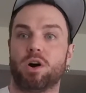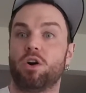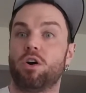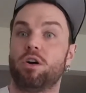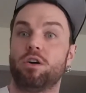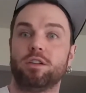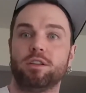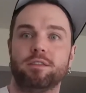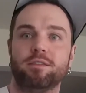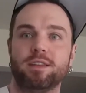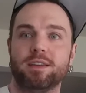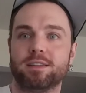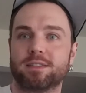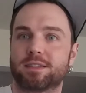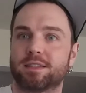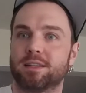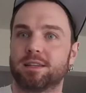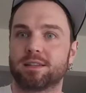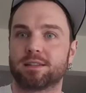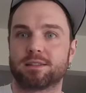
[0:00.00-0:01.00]
All of these
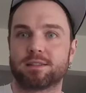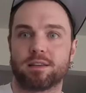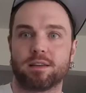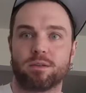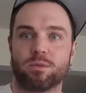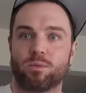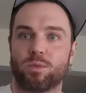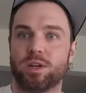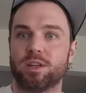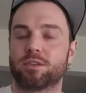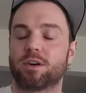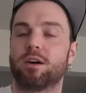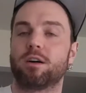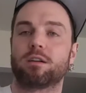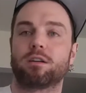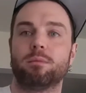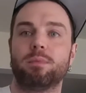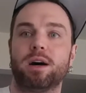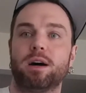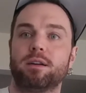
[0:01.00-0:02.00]
things that we
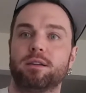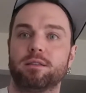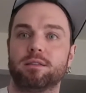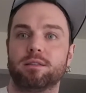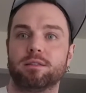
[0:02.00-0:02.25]
talk about in